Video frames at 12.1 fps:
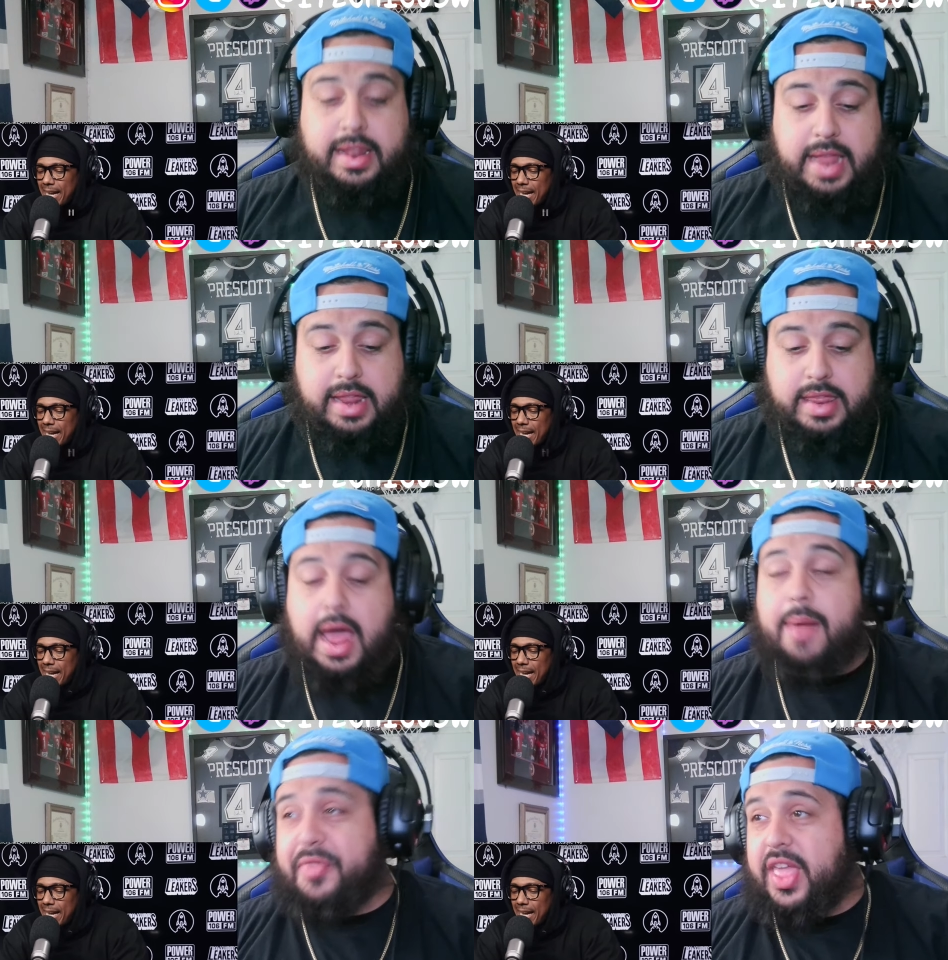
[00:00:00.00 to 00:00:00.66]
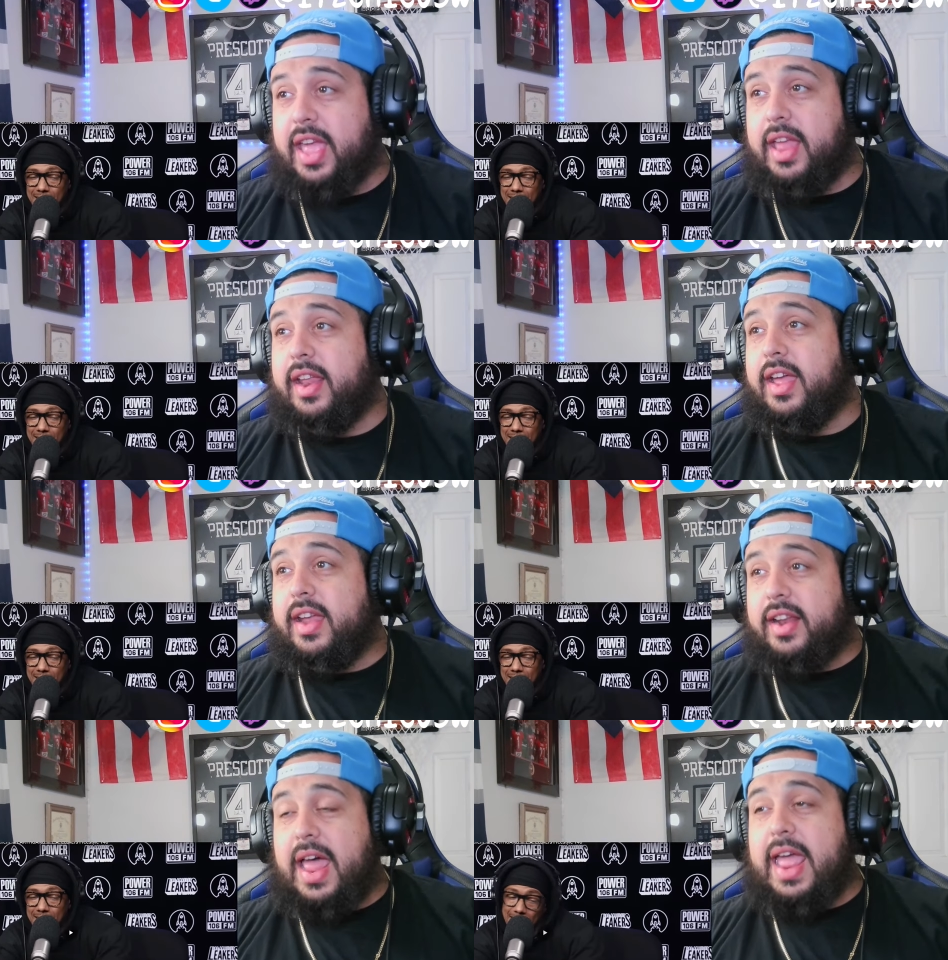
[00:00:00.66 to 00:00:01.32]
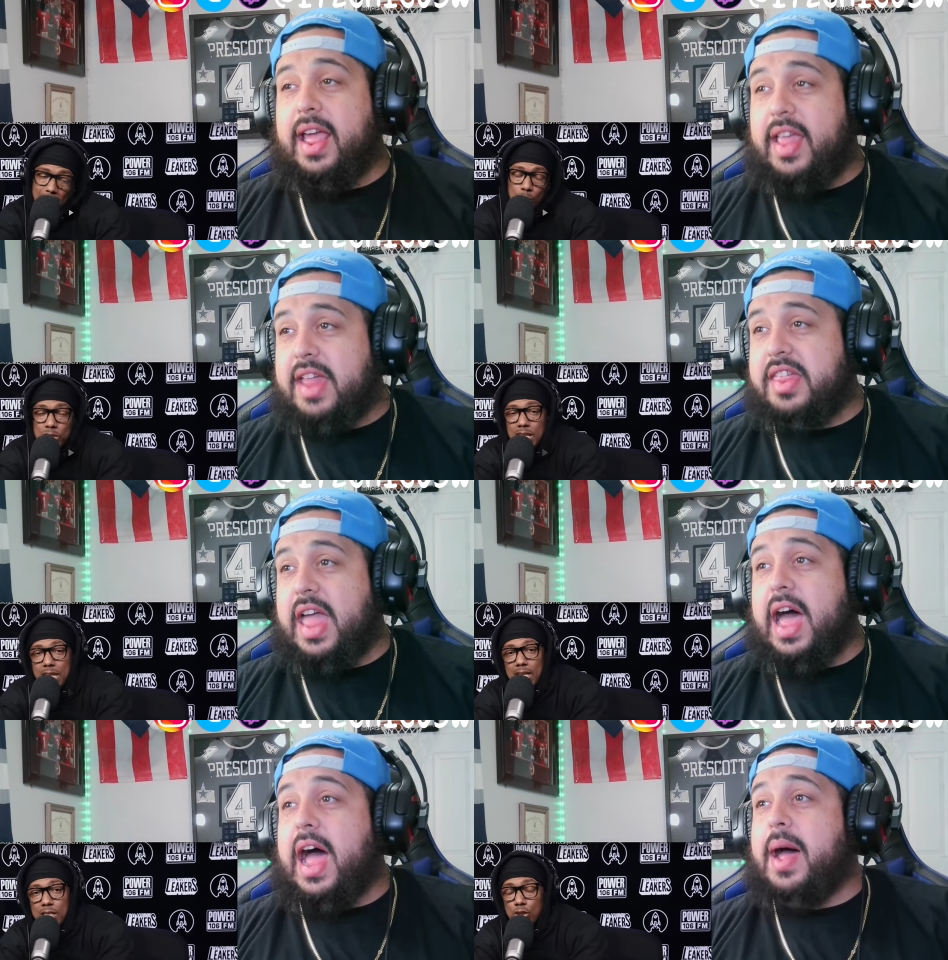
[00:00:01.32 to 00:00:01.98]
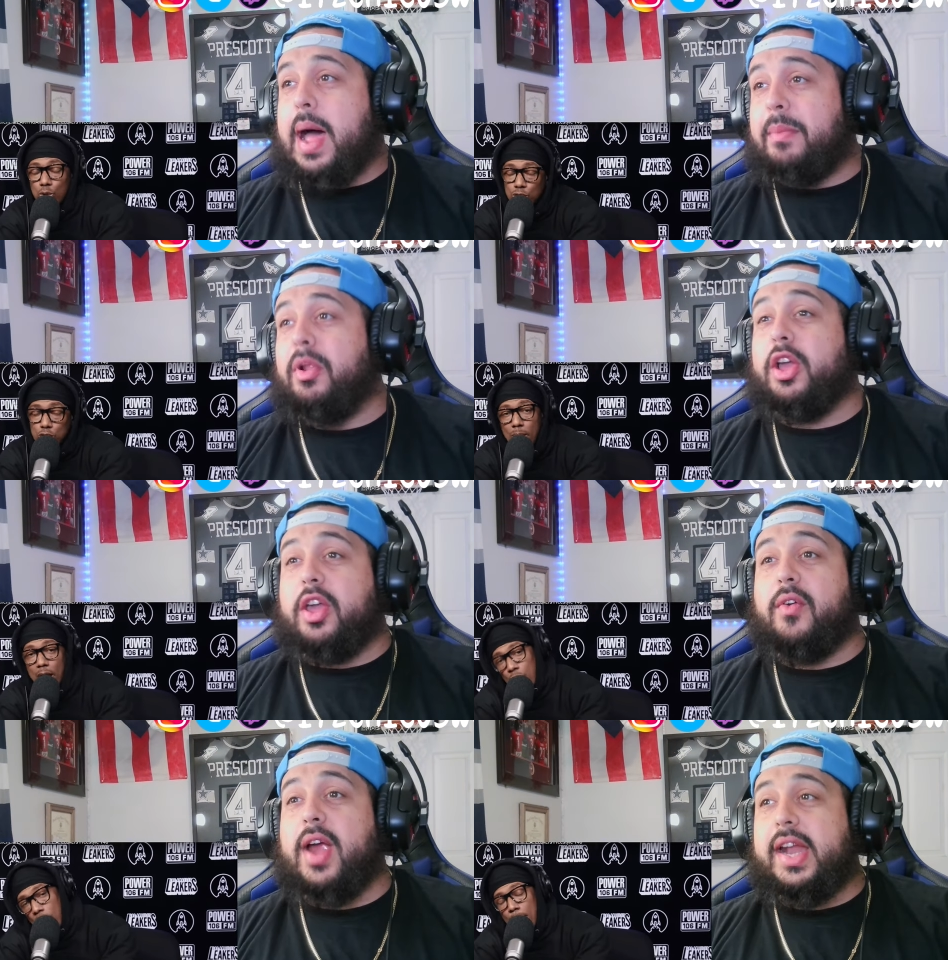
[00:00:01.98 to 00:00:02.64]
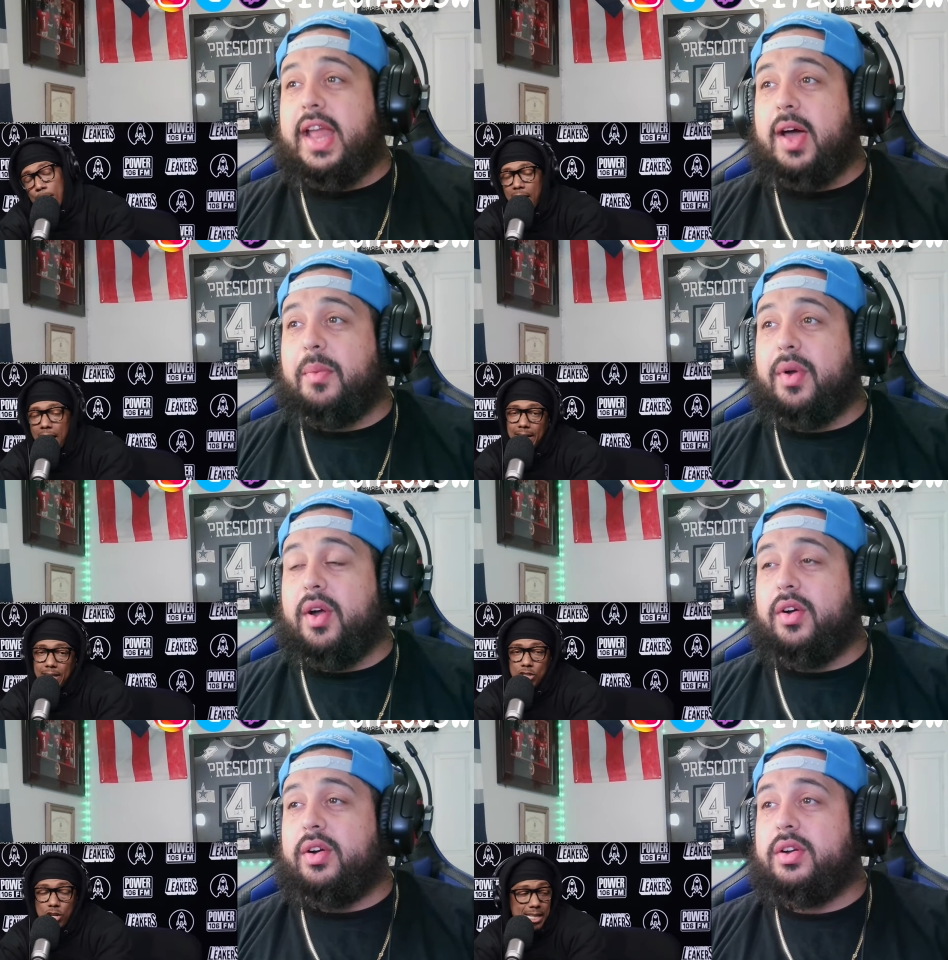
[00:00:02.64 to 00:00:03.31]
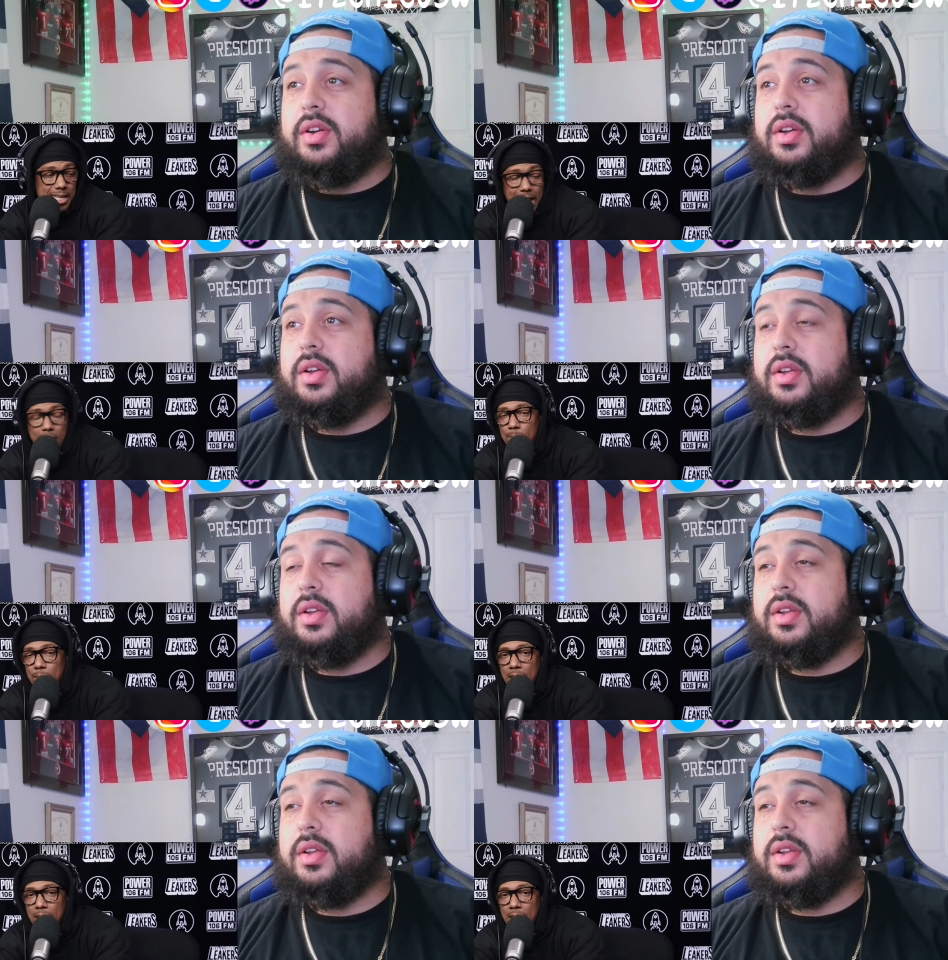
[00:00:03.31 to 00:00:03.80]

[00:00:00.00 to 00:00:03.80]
Speaker 1: that's how I'm thinking. Like, that's how I'm looking too, so right my now, grandmama bro. Had to take